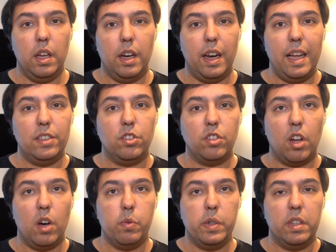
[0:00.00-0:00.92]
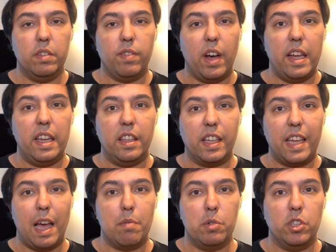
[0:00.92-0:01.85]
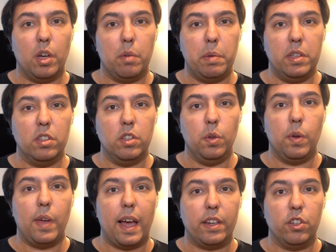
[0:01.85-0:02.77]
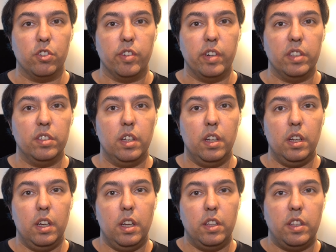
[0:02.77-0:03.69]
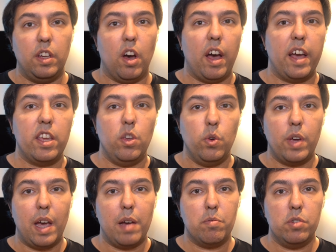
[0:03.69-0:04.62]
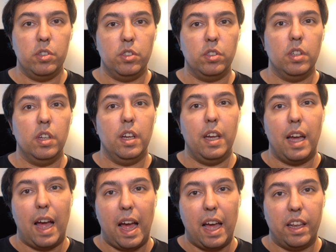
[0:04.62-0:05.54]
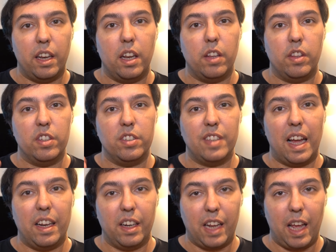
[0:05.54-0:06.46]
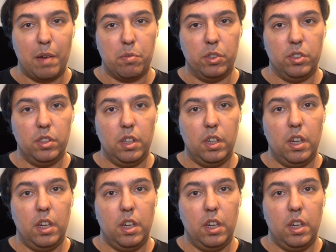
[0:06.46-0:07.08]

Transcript: Let's start with dividing the cameras up into two categories, the IQ cameras and the standard cameras.